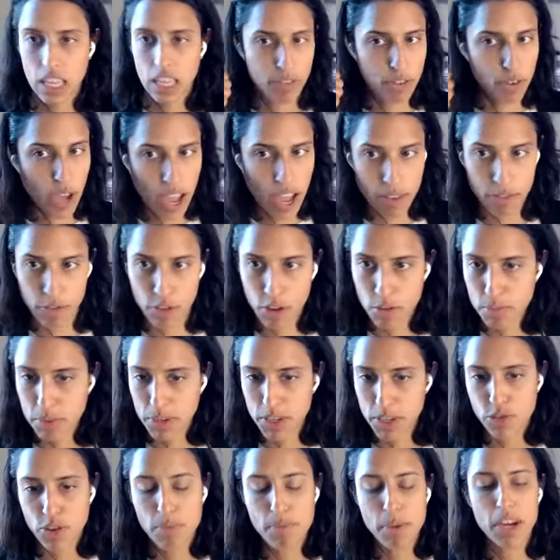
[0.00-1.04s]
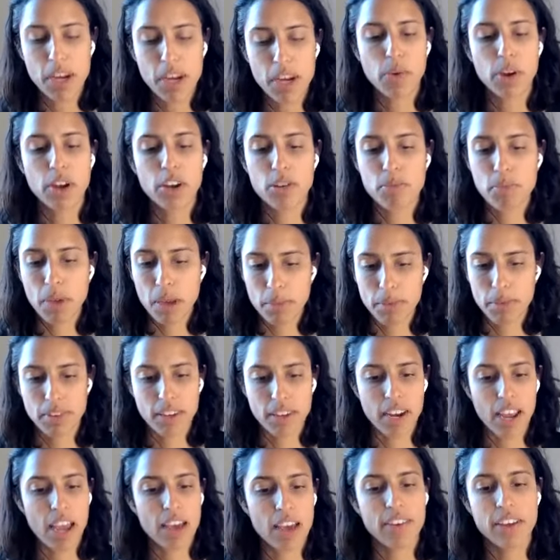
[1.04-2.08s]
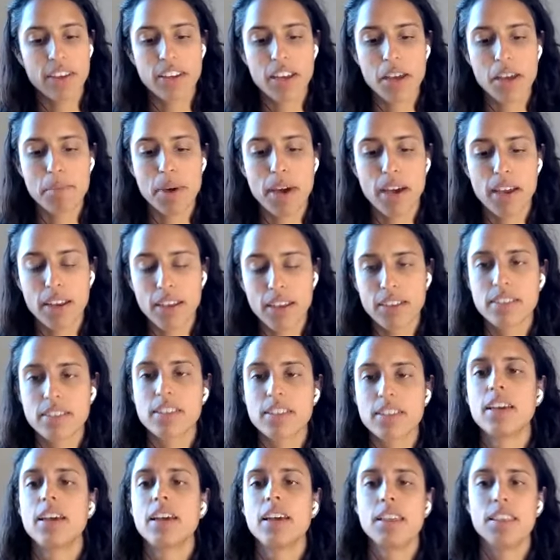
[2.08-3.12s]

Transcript: if you have group B strep anyway and your baby's going to have antibiotics,